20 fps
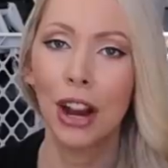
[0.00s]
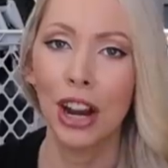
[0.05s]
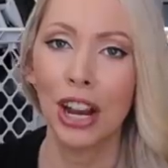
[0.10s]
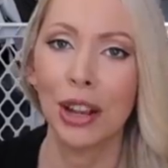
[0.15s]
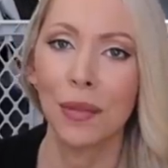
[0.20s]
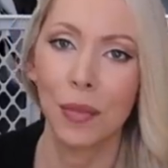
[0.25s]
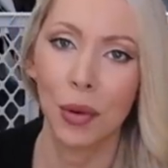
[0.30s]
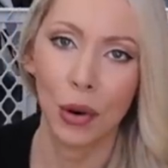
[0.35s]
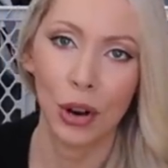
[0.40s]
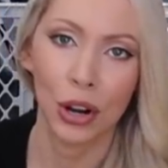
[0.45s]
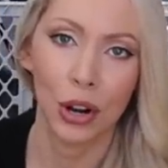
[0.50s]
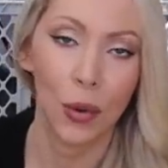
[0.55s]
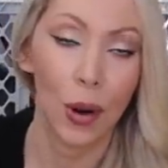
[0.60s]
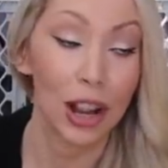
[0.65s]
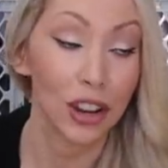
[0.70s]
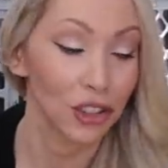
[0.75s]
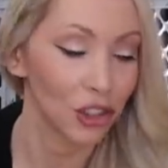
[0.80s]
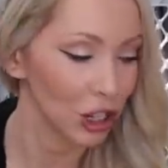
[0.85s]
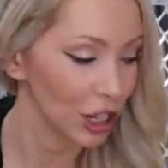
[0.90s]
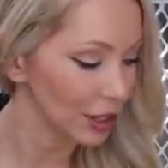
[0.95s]
Very important
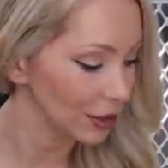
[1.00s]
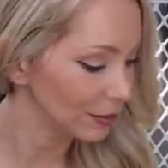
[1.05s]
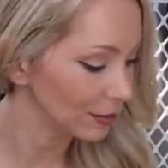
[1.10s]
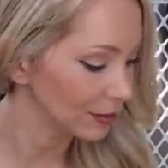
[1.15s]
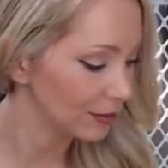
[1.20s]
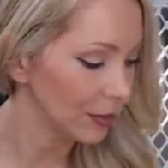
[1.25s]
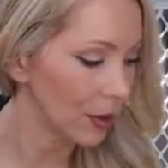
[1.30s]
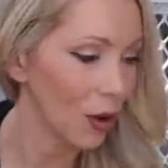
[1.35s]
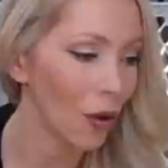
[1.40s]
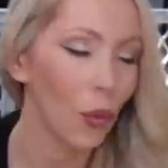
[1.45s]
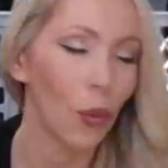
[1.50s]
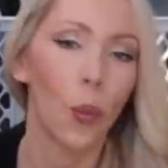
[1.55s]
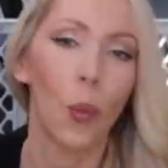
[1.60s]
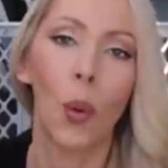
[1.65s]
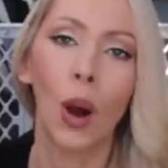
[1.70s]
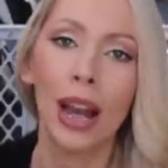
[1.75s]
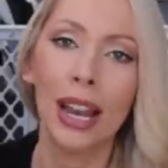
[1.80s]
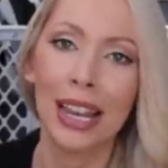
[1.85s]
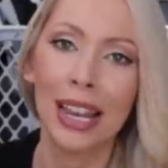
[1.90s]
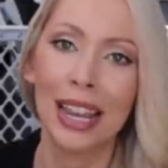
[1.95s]
question.
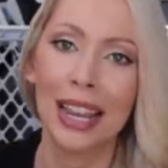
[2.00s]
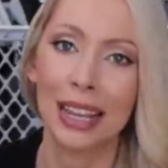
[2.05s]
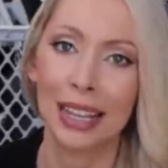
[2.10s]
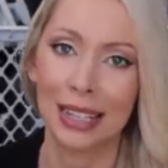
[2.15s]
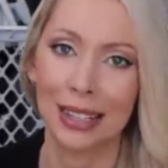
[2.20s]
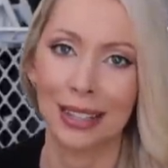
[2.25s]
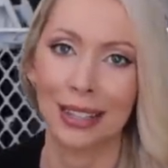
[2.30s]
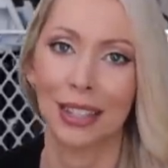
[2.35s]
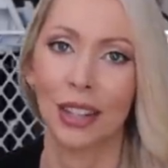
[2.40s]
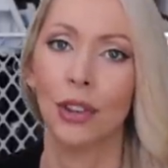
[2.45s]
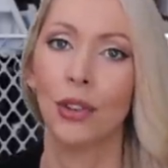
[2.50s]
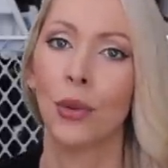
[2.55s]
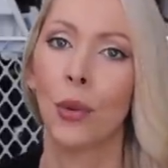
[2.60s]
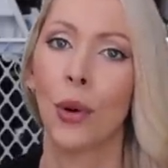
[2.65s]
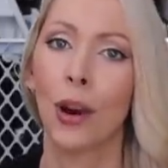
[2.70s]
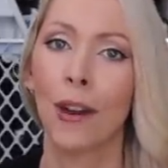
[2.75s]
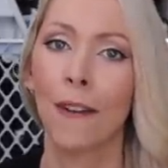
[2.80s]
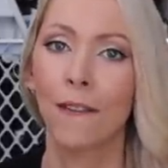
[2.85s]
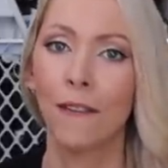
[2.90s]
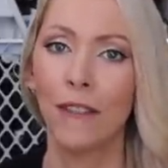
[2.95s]
What is
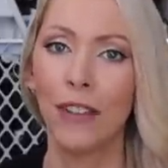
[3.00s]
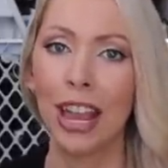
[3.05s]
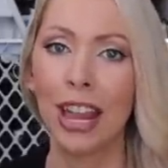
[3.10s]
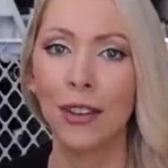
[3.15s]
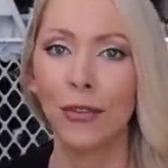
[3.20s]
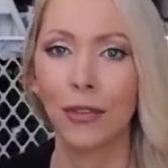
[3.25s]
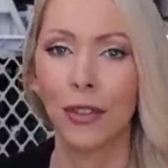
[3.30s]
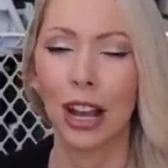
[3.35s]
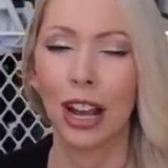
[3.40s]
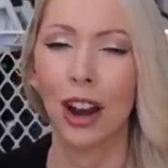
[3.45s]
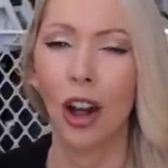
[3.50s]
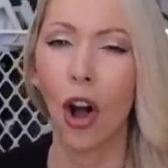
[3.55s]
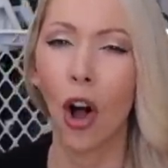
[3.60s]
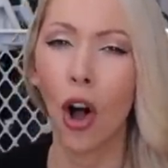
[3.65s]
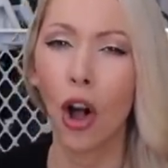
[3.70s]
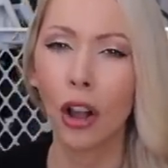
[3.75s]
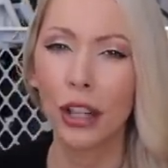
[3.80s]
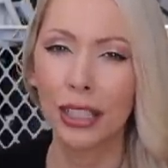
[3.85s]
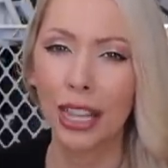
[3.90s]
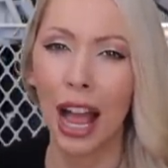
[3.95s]
your favorite
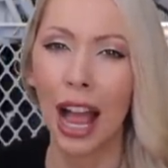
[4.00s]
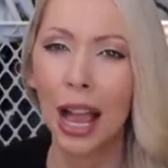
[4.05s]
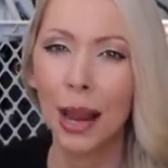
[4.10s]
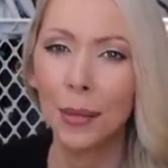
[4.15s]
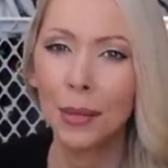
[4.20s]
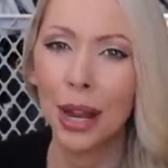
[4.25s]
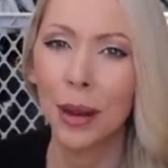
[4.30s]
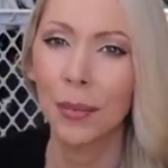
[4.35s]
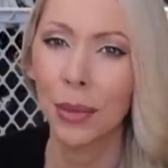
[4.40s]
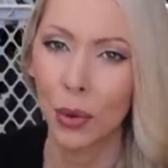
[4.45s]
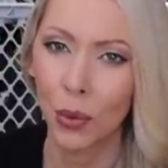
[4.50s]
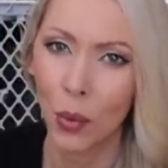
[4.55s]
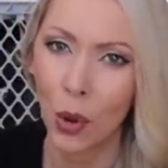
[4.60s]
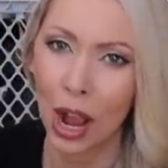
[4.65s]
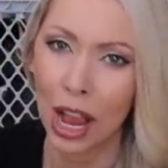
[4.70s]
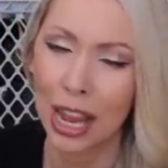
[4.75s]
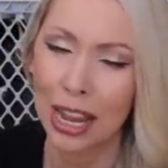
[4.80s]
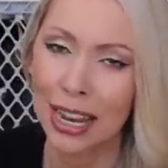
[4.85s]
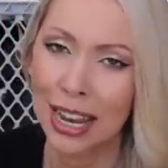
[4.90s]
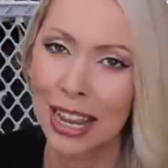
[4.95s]
all-time number
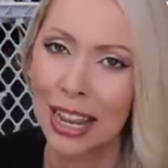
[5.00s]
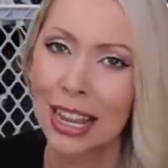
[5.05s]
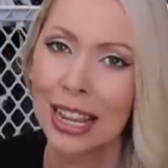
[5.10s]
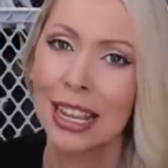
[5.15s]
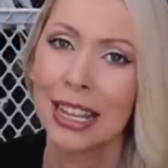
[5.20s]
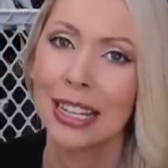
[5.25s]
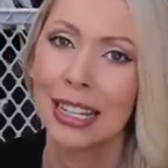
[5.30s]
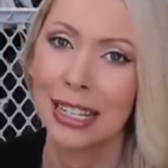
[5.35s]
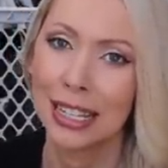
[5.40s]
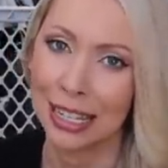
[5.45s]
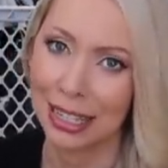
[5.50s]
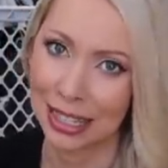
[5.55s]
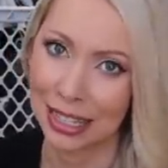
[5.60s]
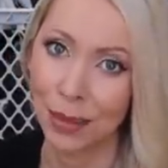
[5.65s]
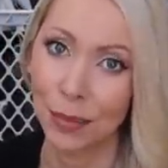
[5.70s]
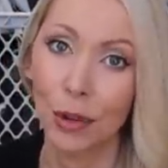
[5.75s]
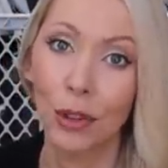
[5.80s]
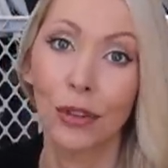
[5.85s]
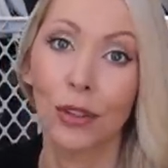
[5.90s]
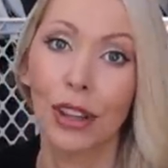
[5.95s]
one
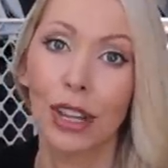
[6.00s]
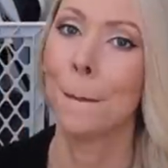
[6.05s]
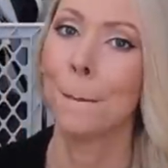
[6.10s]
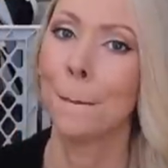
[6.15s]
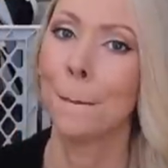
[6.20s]
Disney movie?